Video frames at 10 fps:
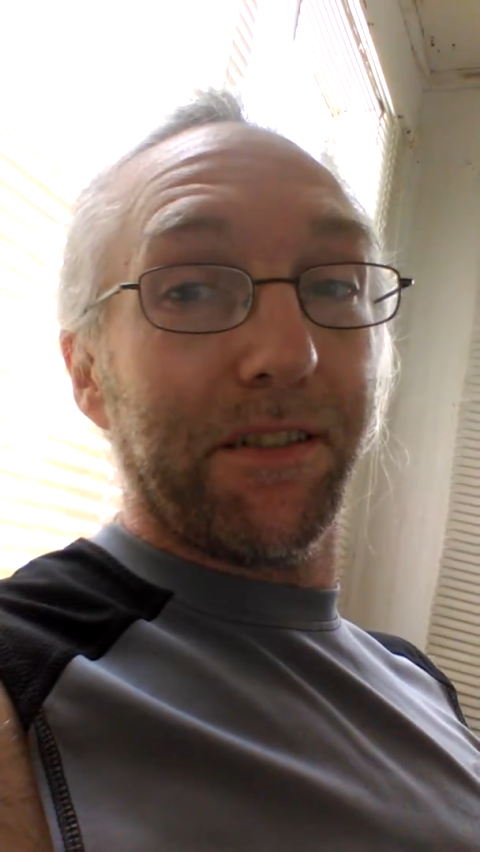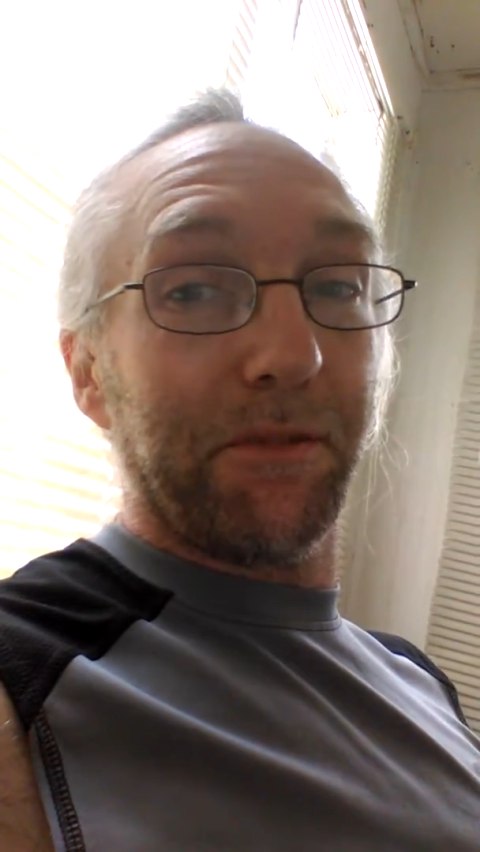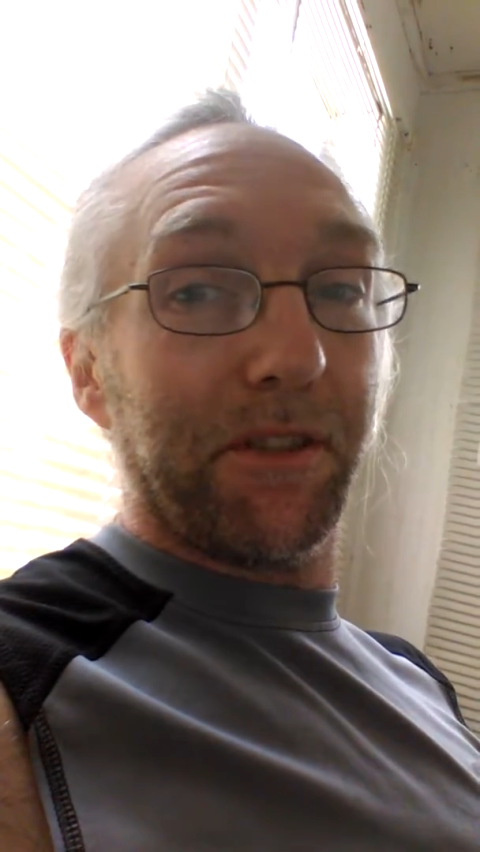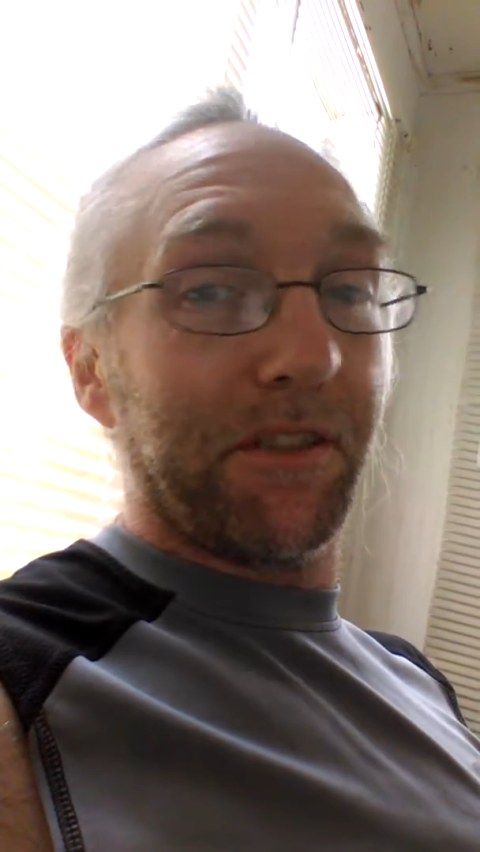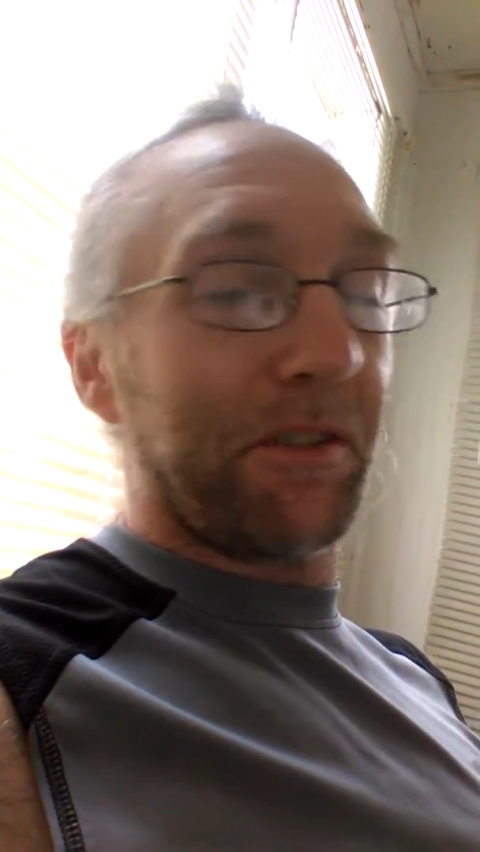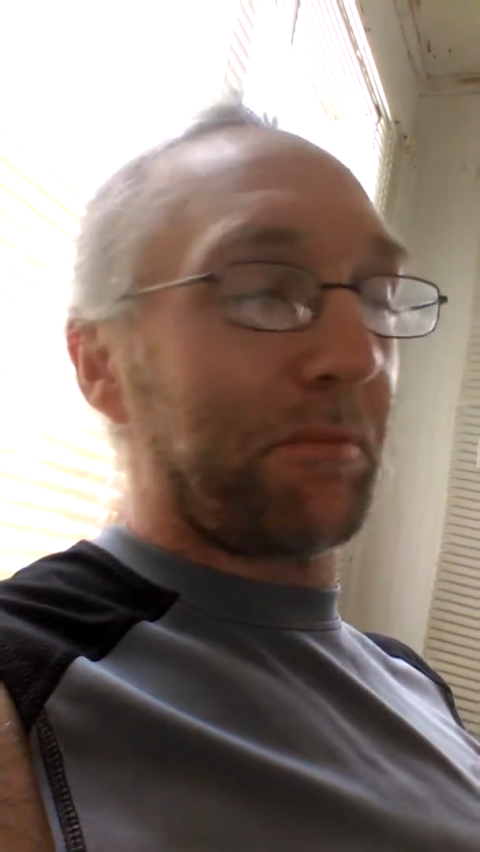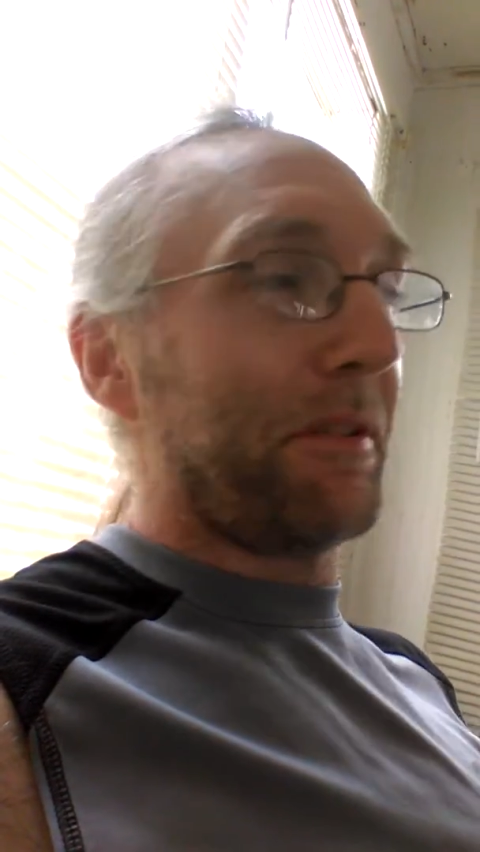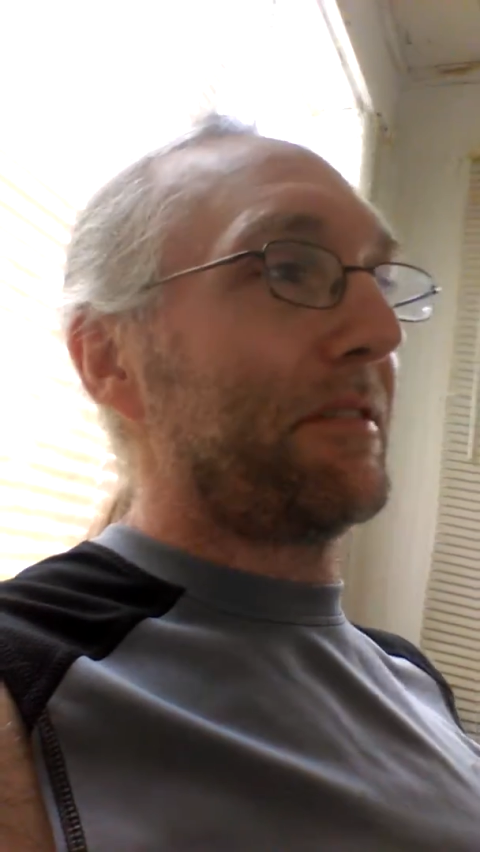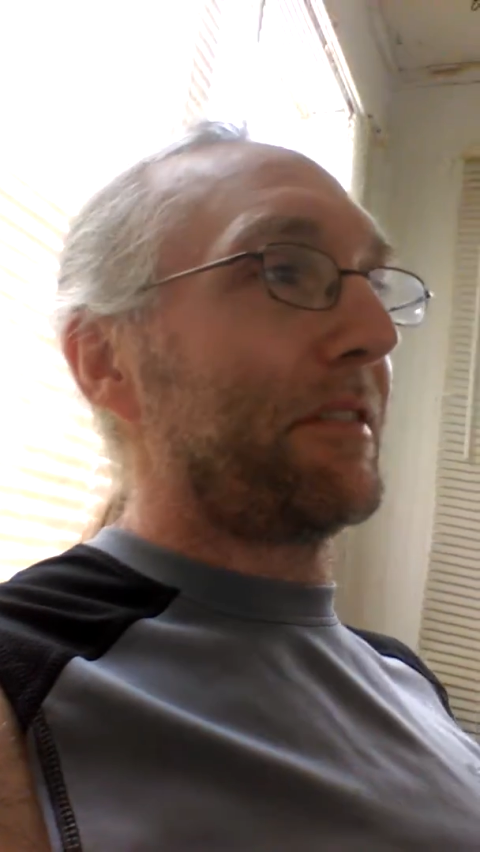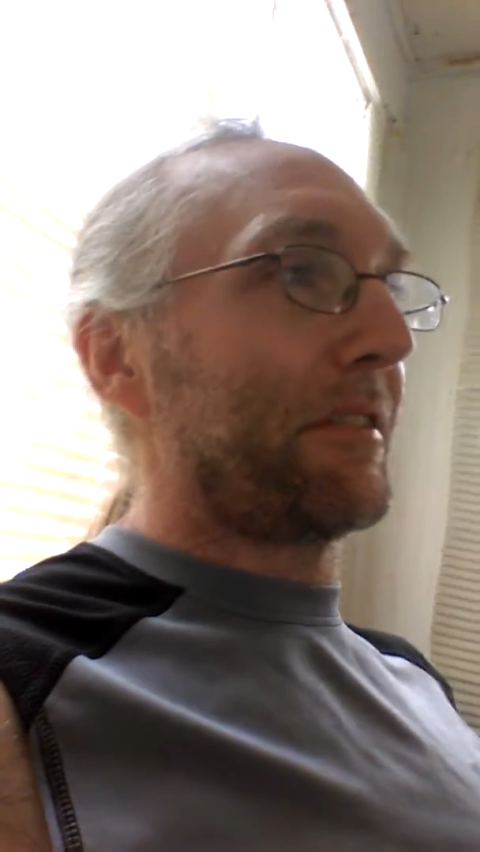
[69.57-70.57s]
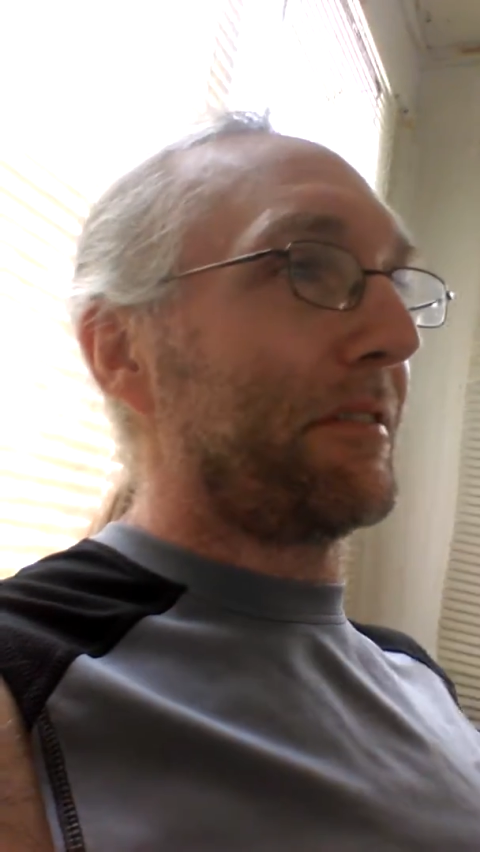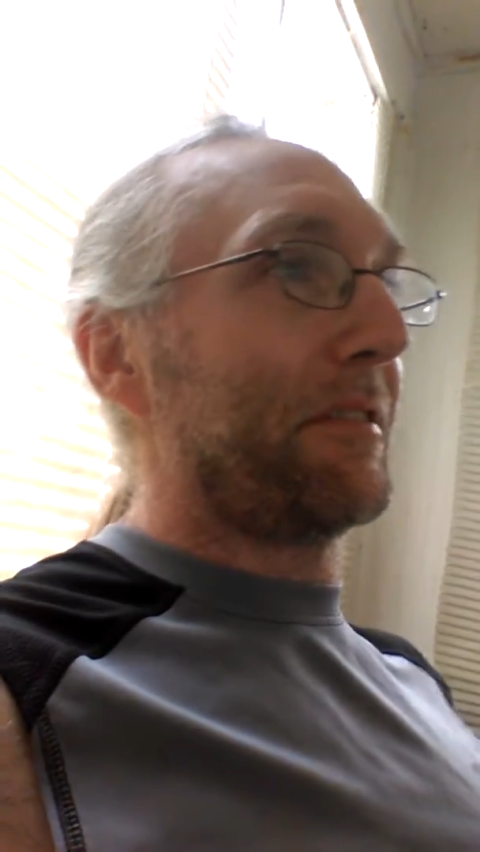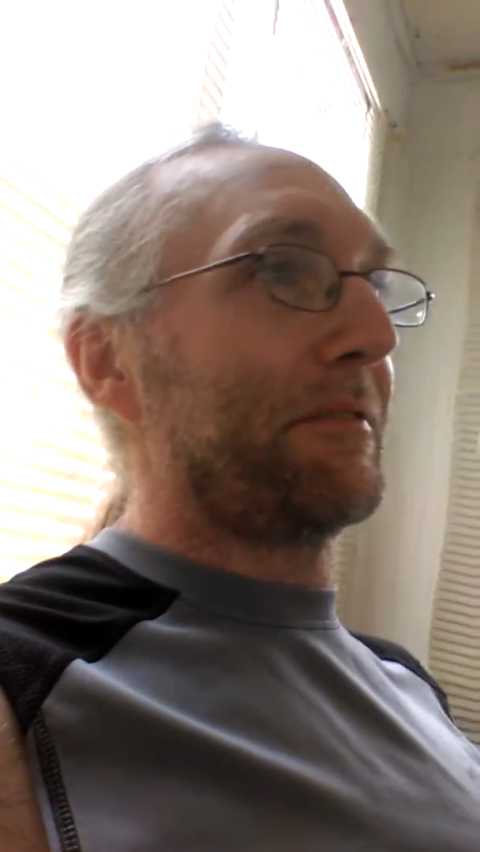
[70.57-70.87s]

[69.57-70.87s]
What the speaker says: that weakness, but, you know,